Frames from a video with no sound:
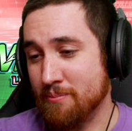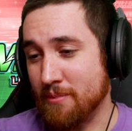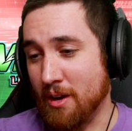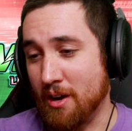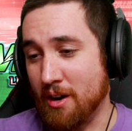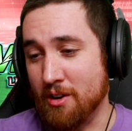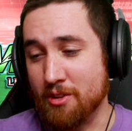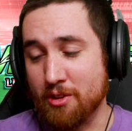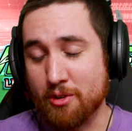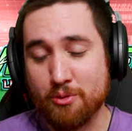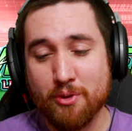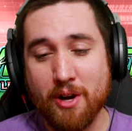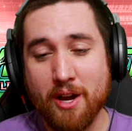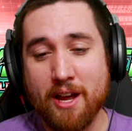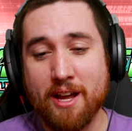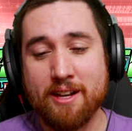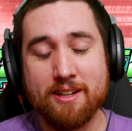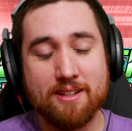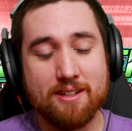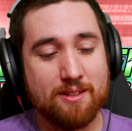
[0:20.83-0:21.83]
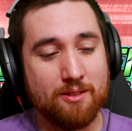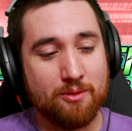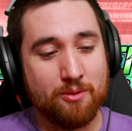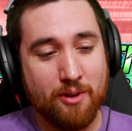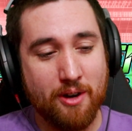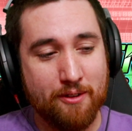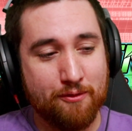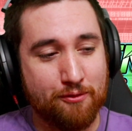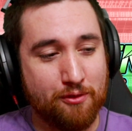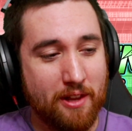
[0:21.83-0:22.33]
the
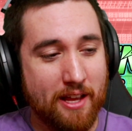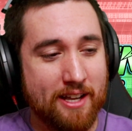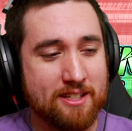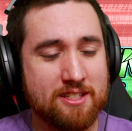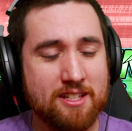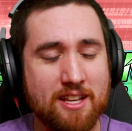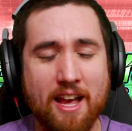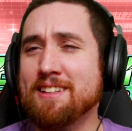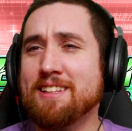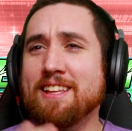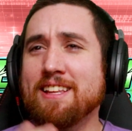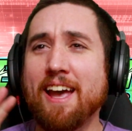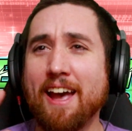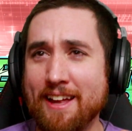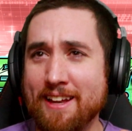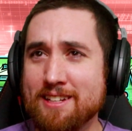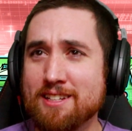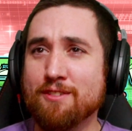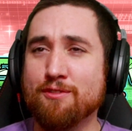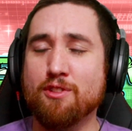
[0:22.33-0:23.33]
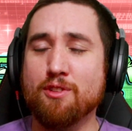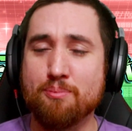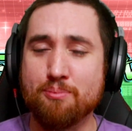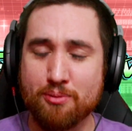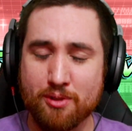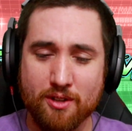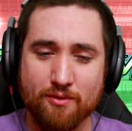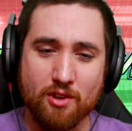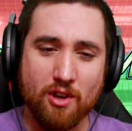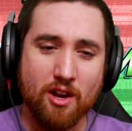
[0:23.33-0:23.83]
red flags at the end of the
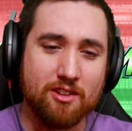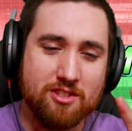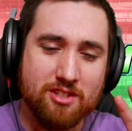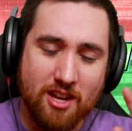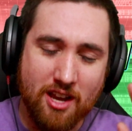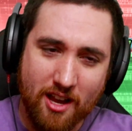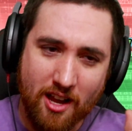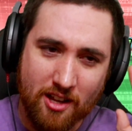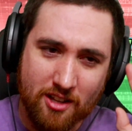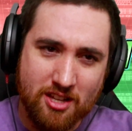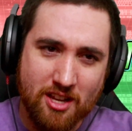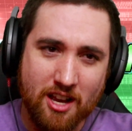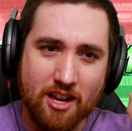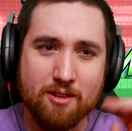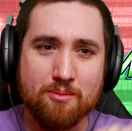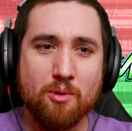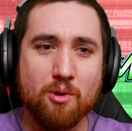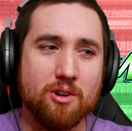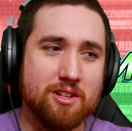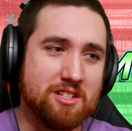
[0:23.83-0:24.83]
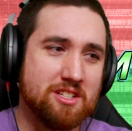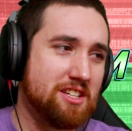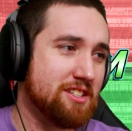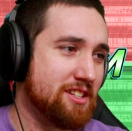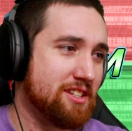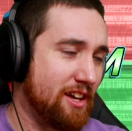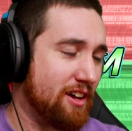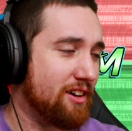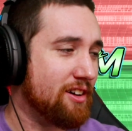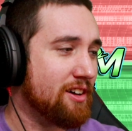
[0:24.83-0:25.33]
preview. I'll talk more in
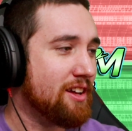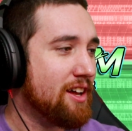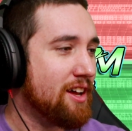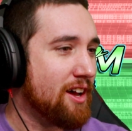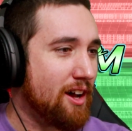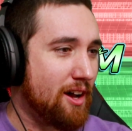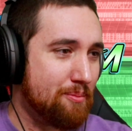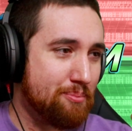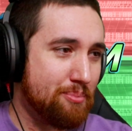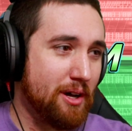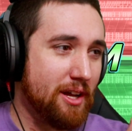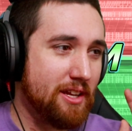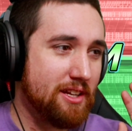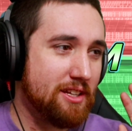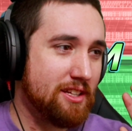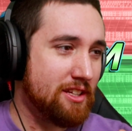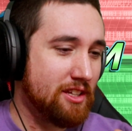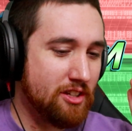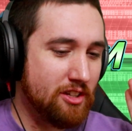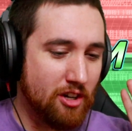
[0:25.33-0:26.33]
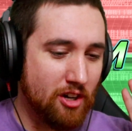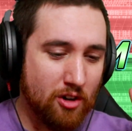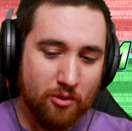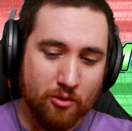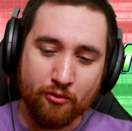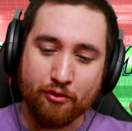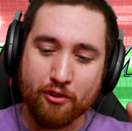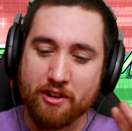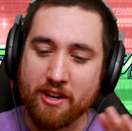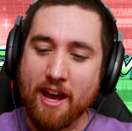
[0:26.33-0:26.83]
detail. But, you know,
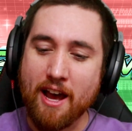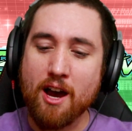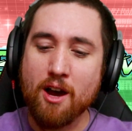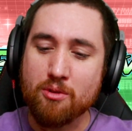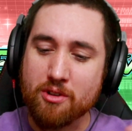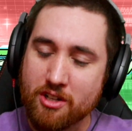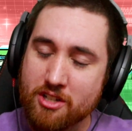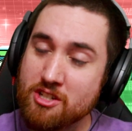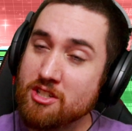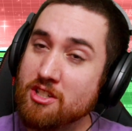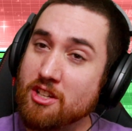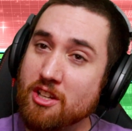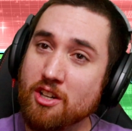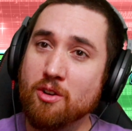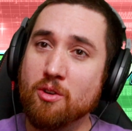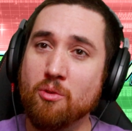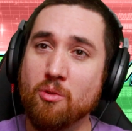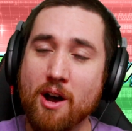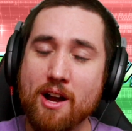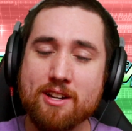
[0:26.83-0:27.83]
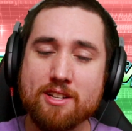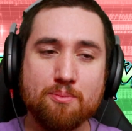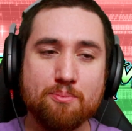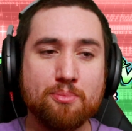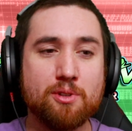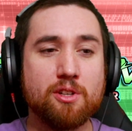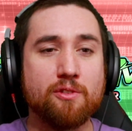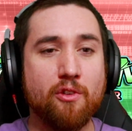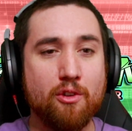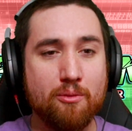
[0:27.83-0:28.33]
for now, we're just gonna watch the
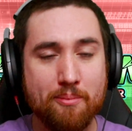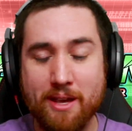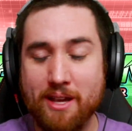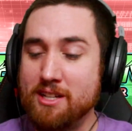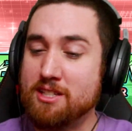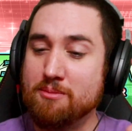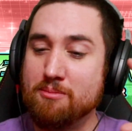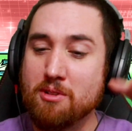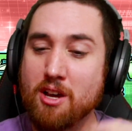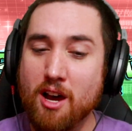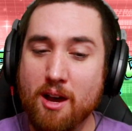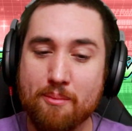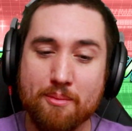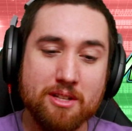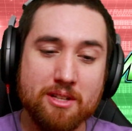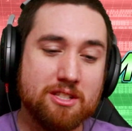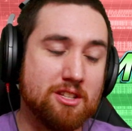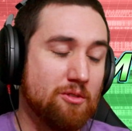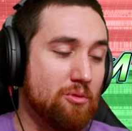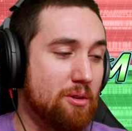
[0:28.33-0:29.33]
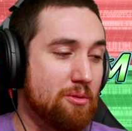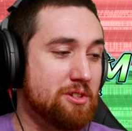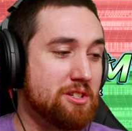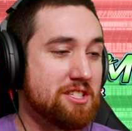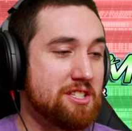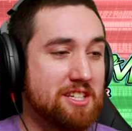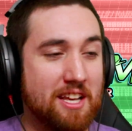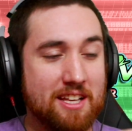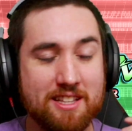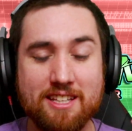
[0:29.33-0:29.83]
preview, make some comments on what we
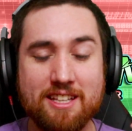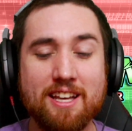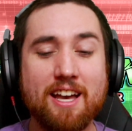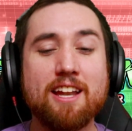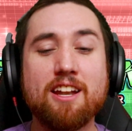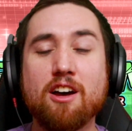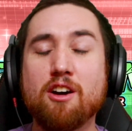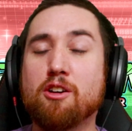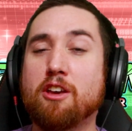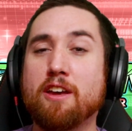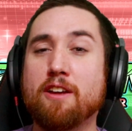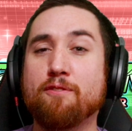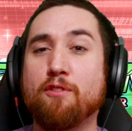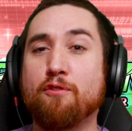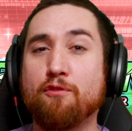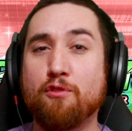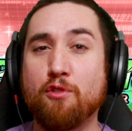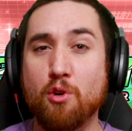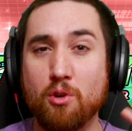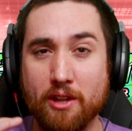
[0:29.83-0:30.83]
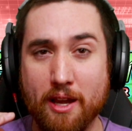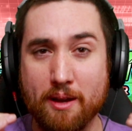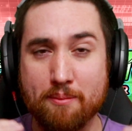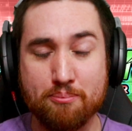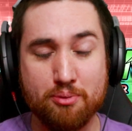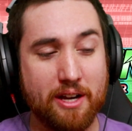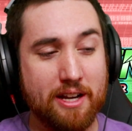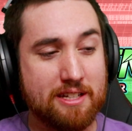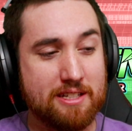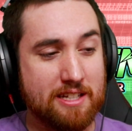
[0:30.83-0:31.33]
see. At the end, I'll give a full,
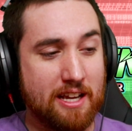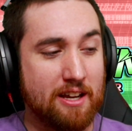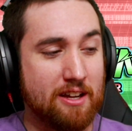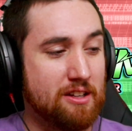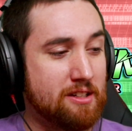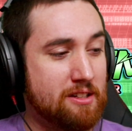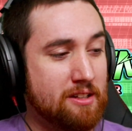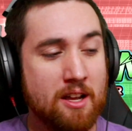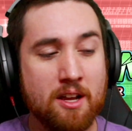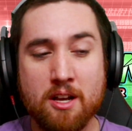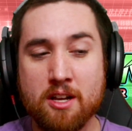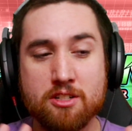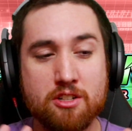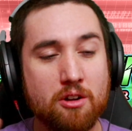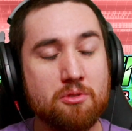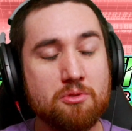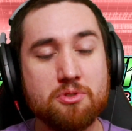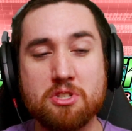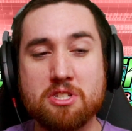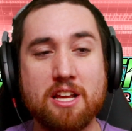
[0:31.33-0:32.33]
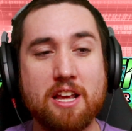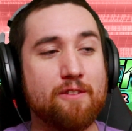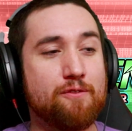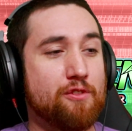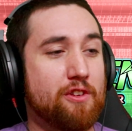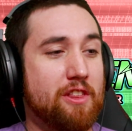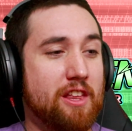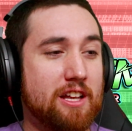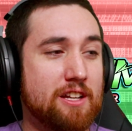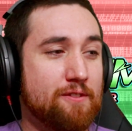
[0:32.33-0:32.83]
breakdown. Don't stay
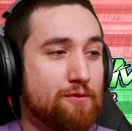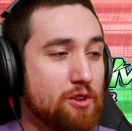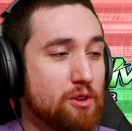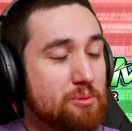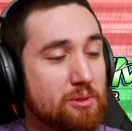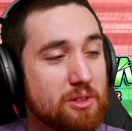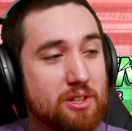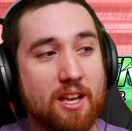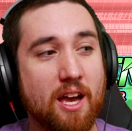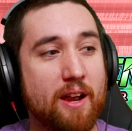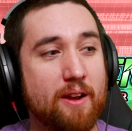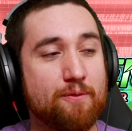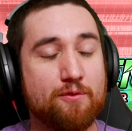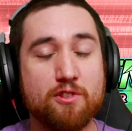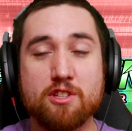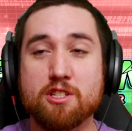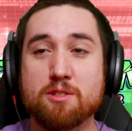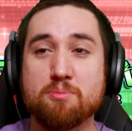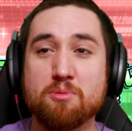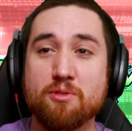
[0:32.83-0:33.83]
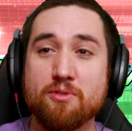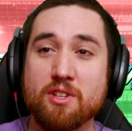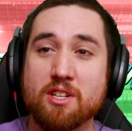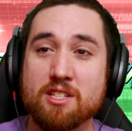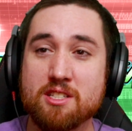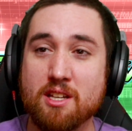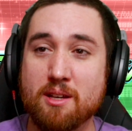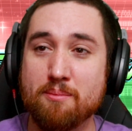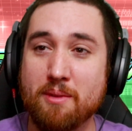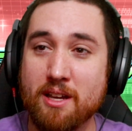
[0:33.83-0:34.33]
for that if you're really hyped for this movie,
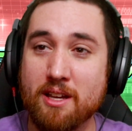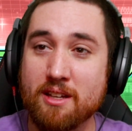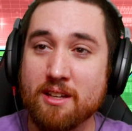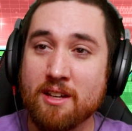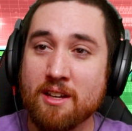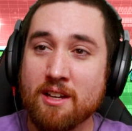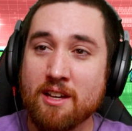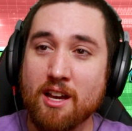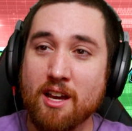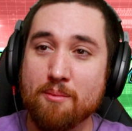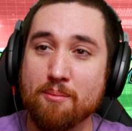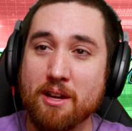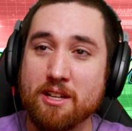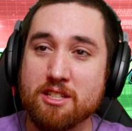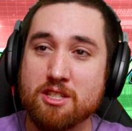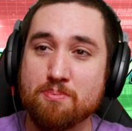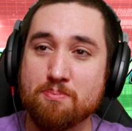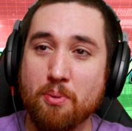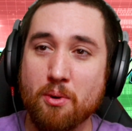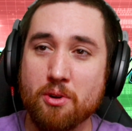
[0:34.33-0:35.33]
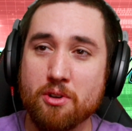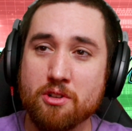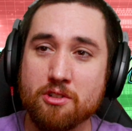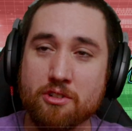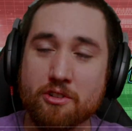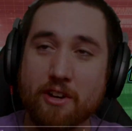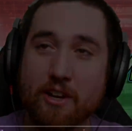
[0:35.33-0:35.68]
because I might spoil your